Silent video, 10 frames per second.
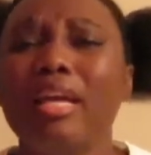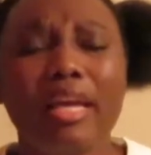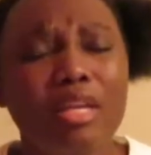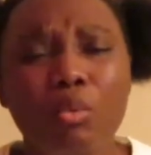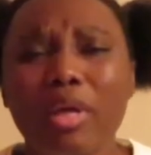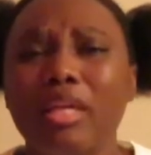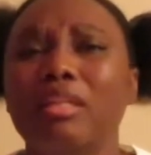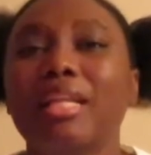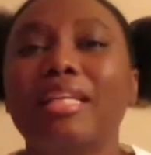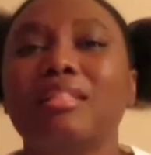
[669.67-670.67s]
Anyway,
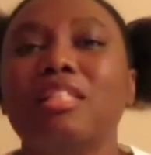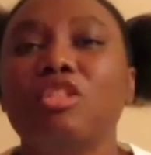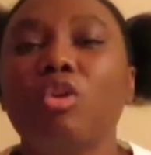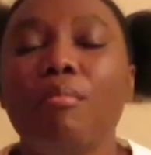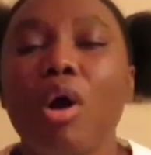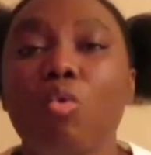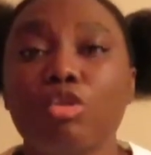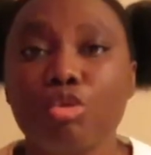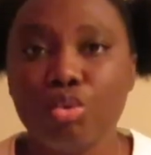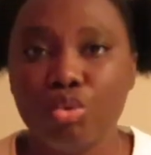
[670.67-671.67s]
like this drama
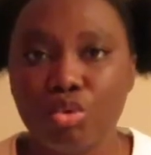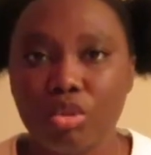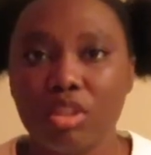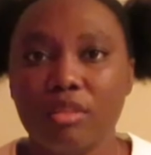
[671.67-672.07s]
was so good.